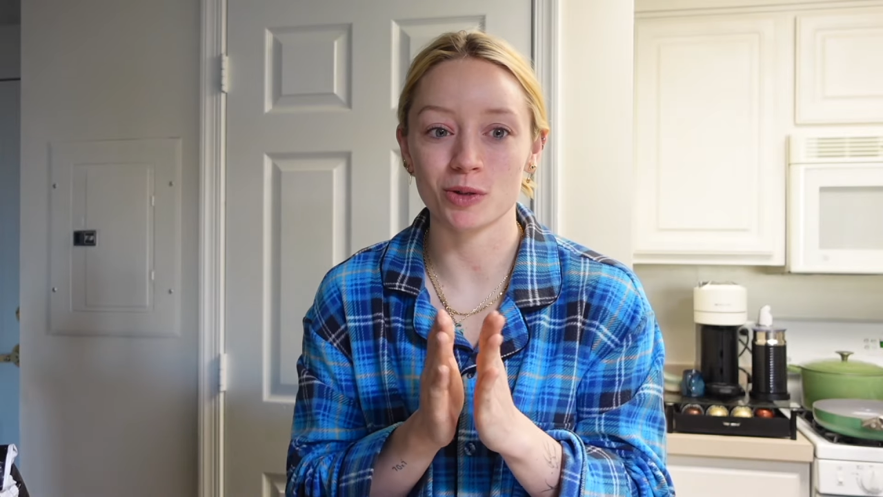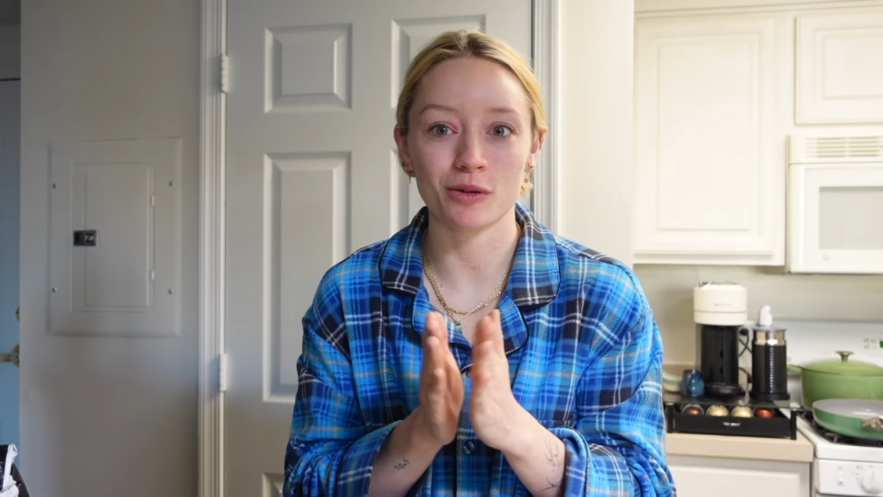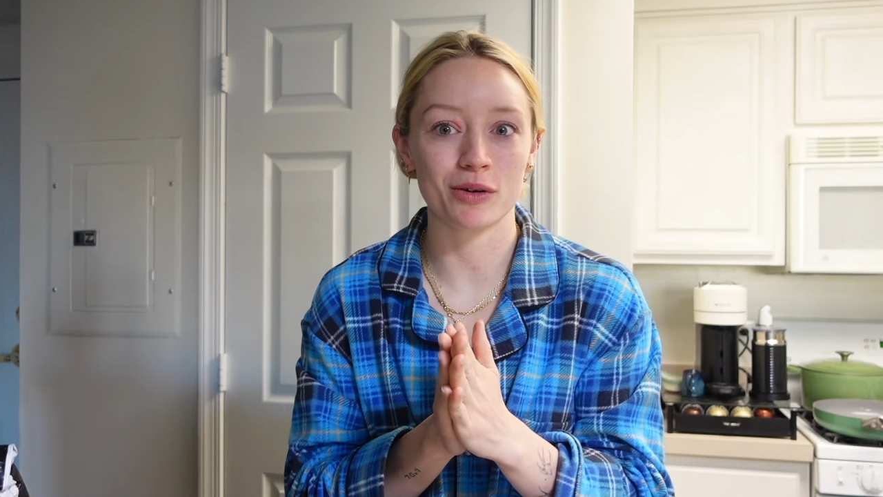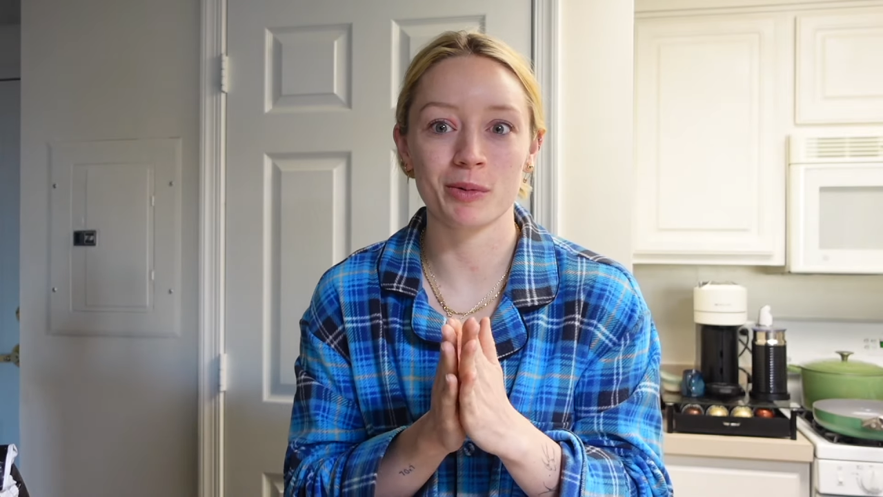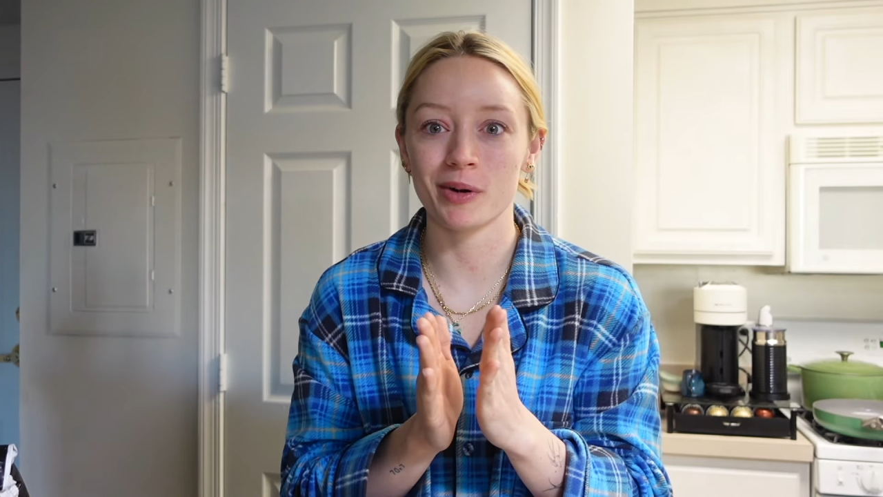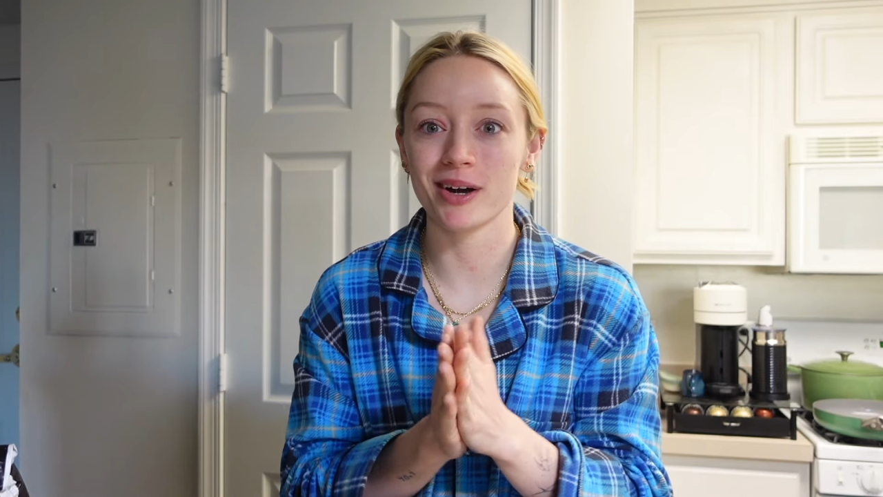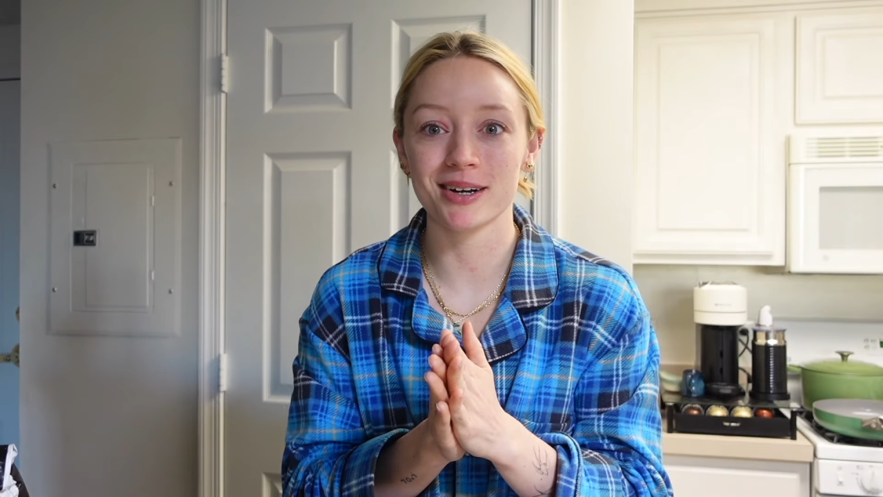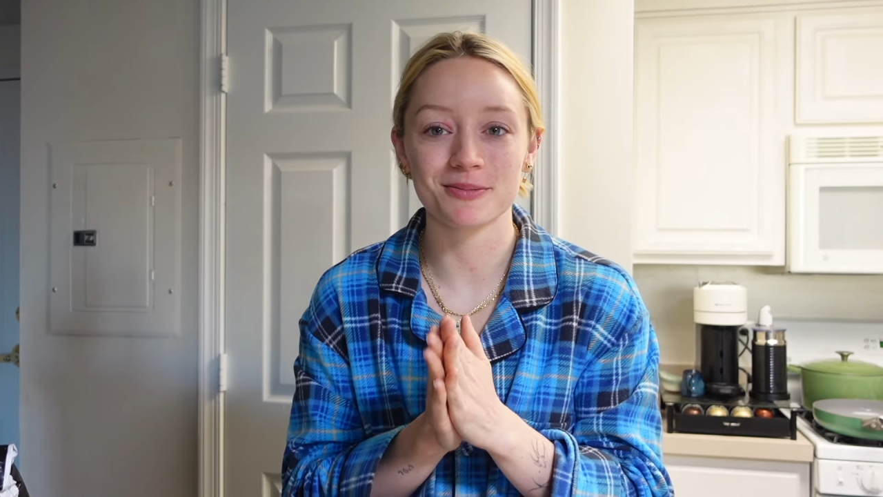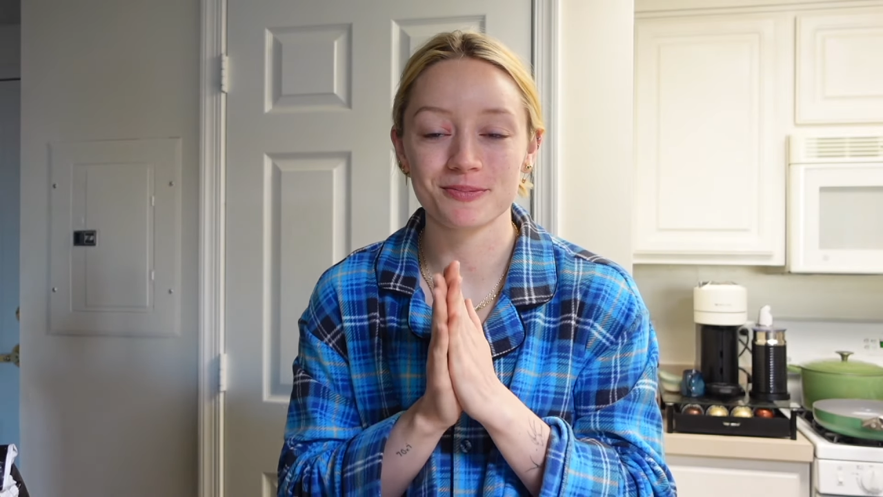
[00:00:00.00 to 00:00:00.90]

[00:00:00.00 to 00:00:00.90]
only February.